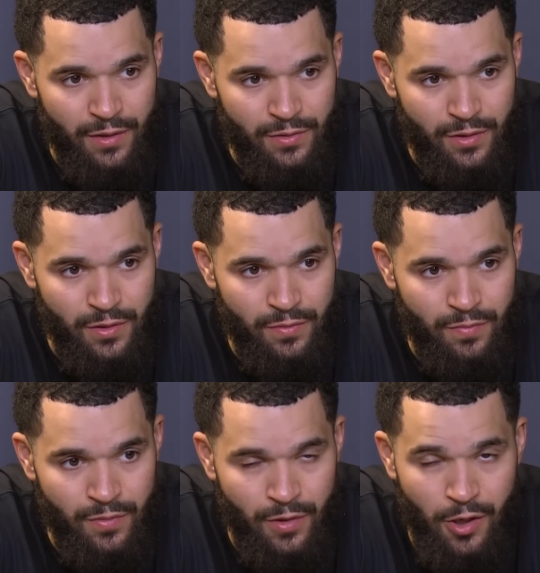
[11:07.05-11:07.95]
Yeah. You know,
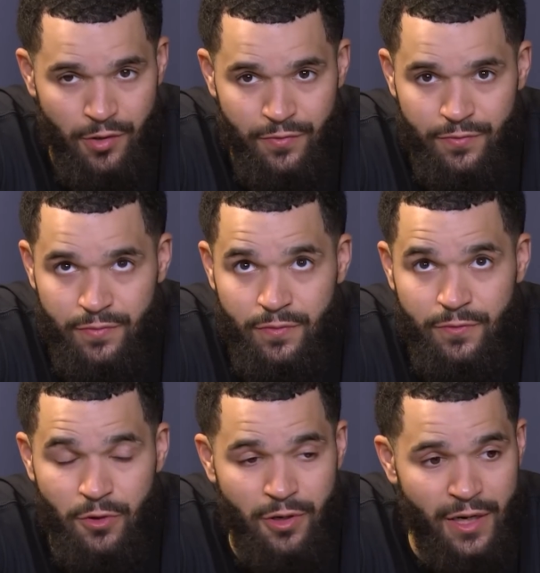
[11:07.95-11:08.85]
all
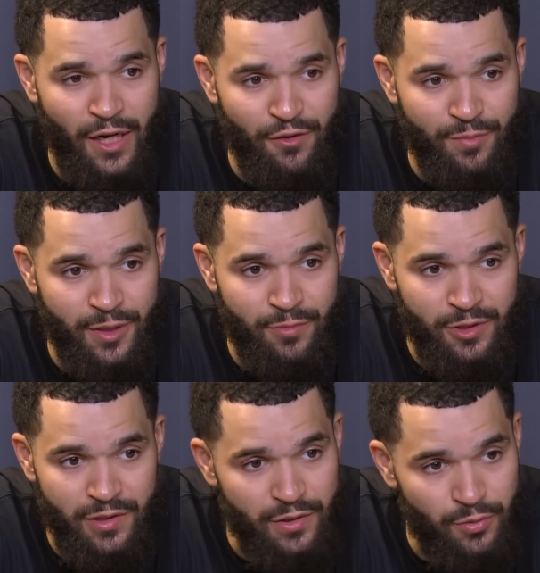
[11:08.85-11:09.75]
four now have been
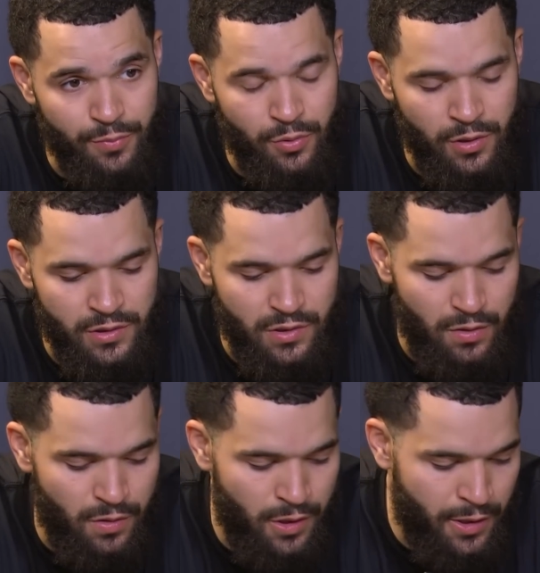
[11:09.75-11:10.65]
within 3 points. So